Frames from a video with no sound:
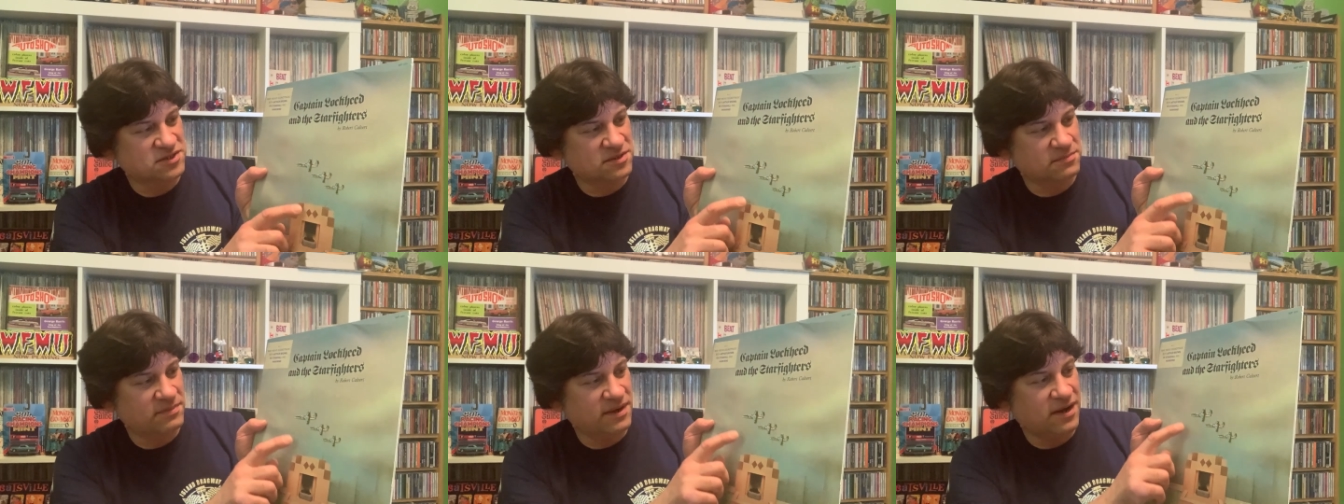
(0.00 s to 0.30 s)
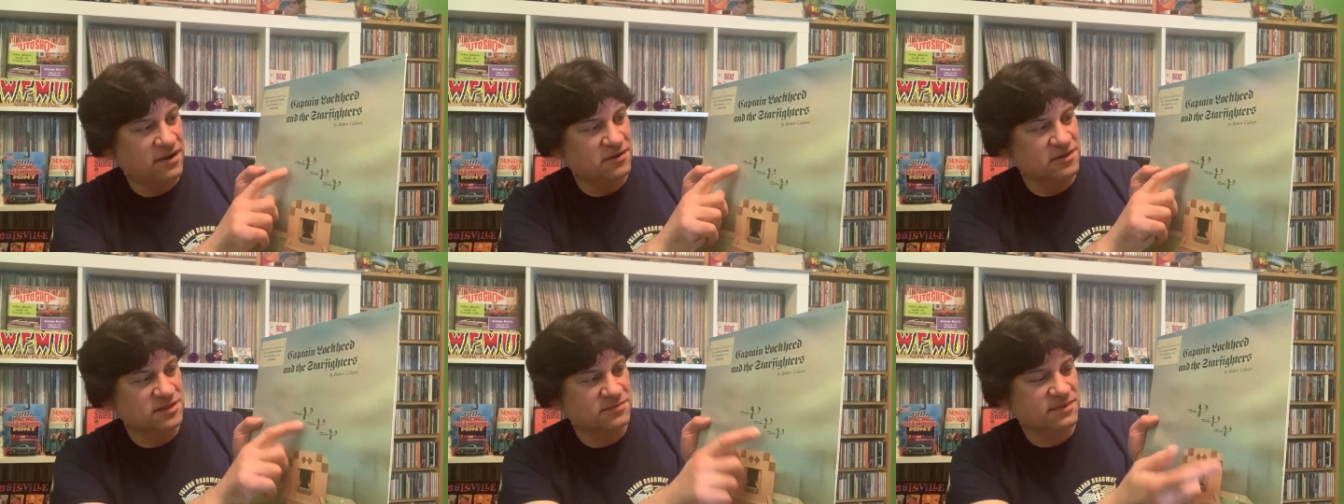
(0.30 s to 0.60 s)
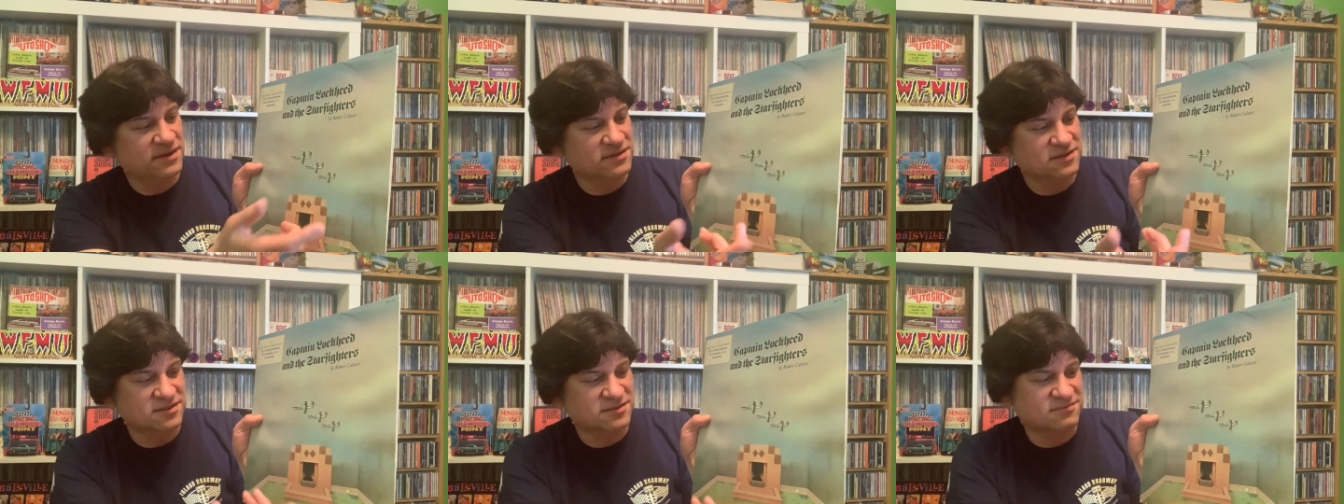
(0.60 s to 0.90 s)
about. It's
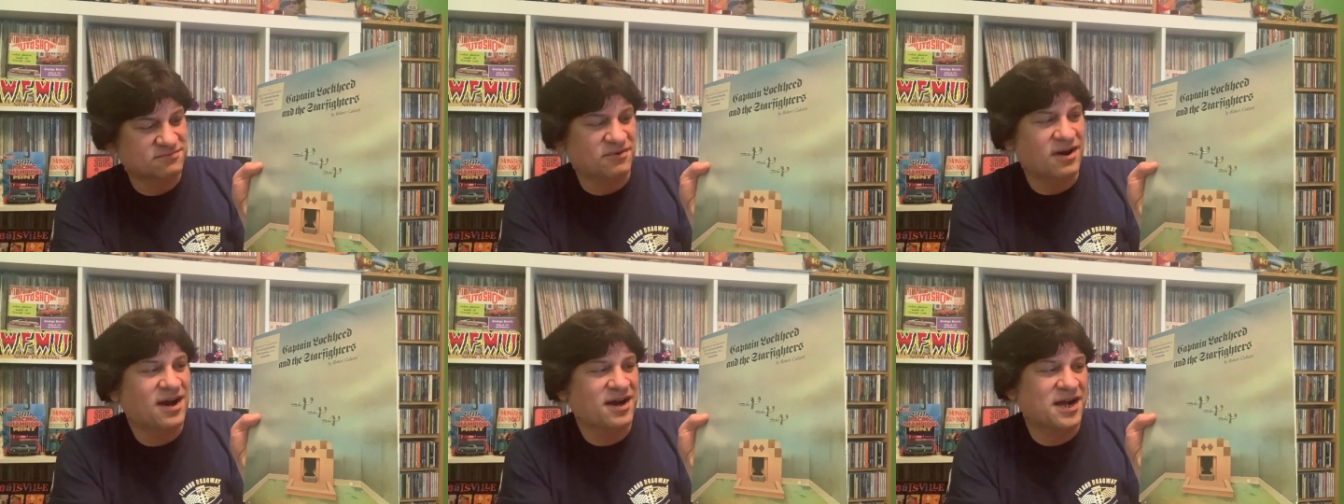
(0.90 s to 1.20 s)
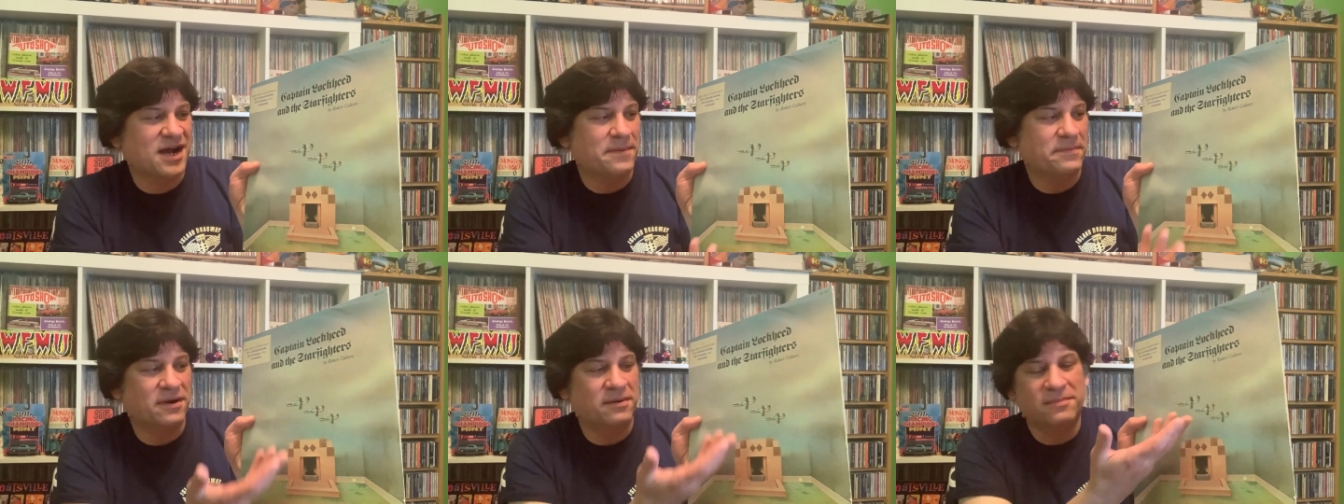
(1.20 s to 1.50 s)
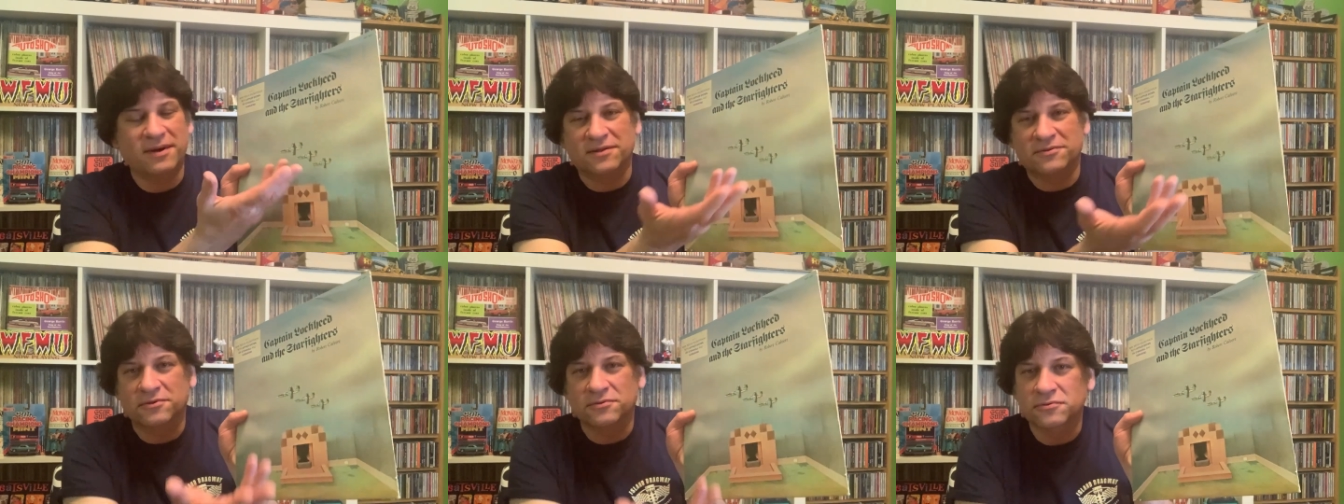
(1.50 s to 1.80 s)
about this rock opera
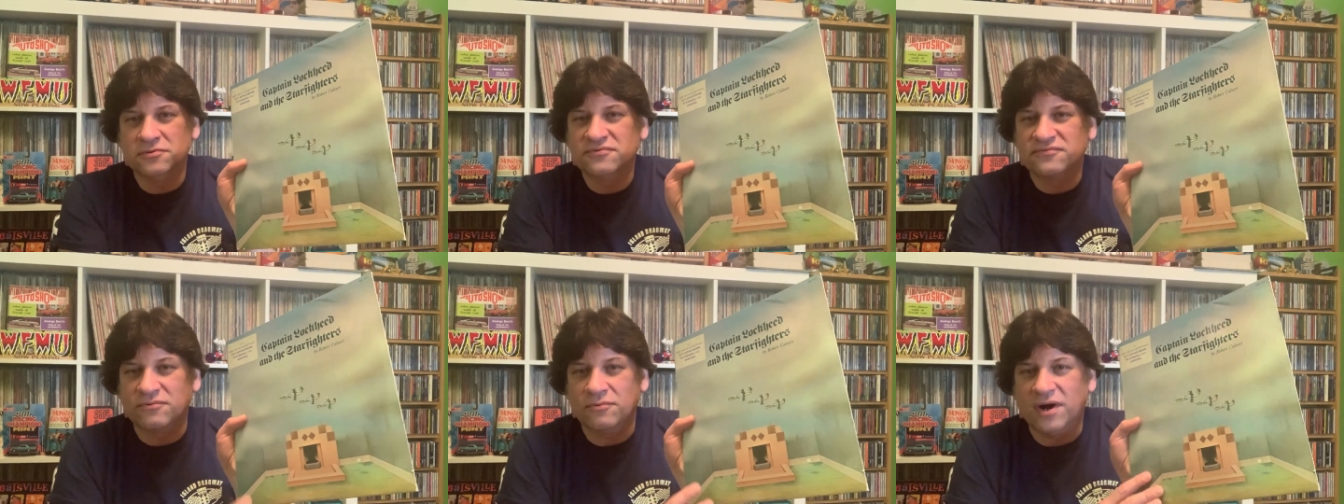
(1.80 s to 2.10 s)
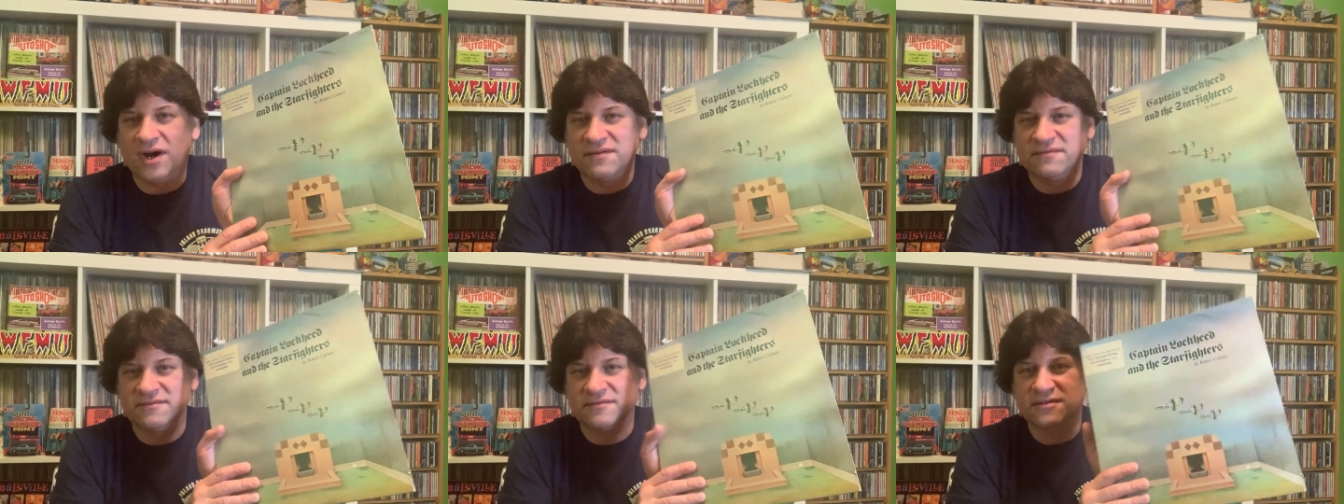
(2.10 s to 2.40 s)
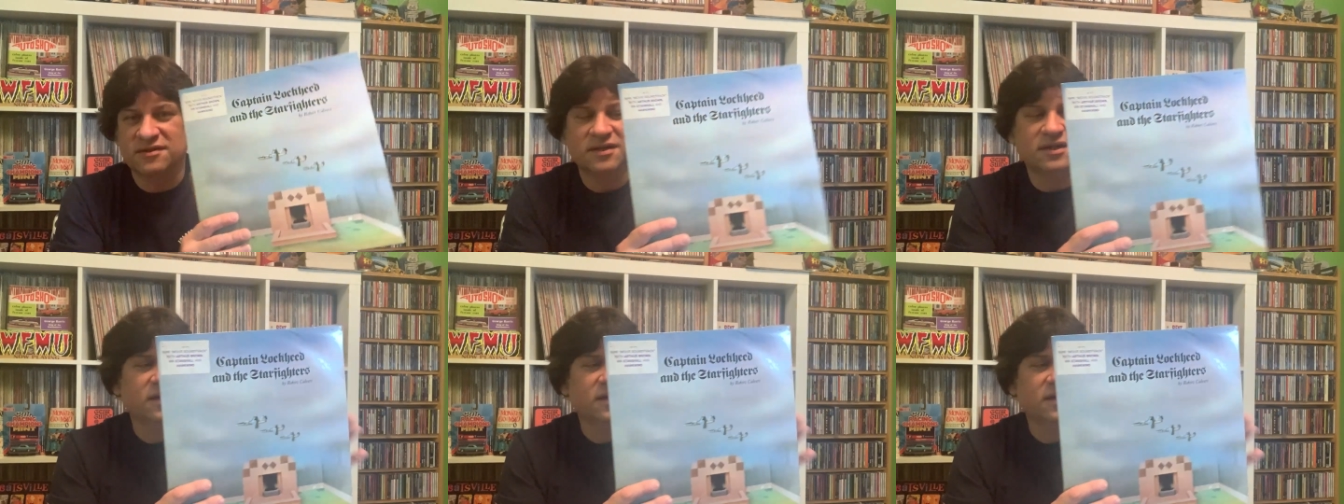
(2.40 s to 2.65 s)
about the Luftwaffe.